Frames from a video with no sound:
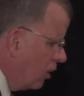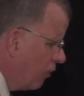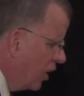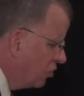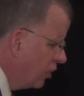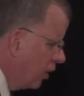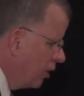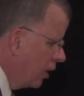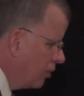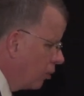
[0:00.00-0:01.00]
Vice Chair
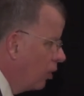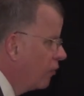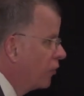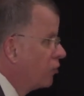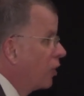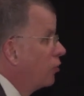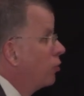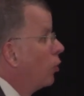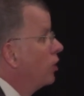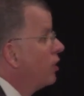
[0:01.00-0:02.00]
of the Rural Infrastructure
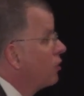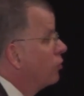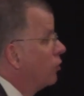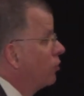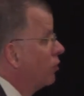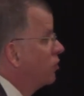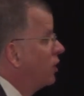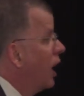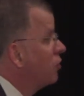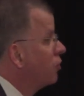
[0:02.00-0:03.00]
Authority. Thanks for your service
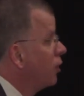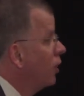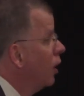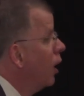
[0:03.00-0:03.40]
on that, sir.